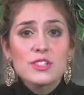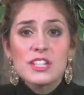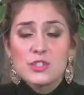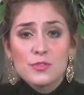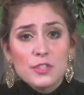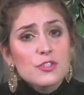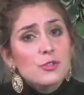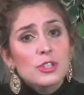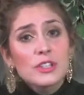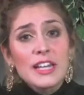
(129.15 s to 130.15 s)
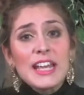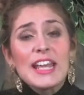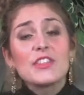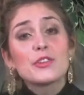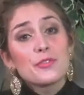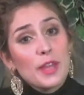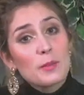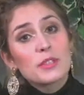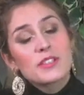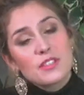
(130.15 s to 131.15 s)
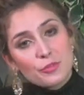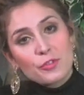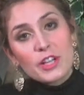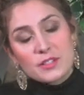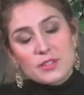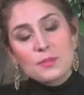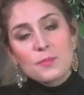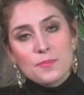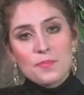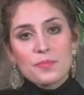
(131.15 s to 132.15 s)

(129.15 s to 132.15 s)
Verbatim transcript: to the individual and their families and friends.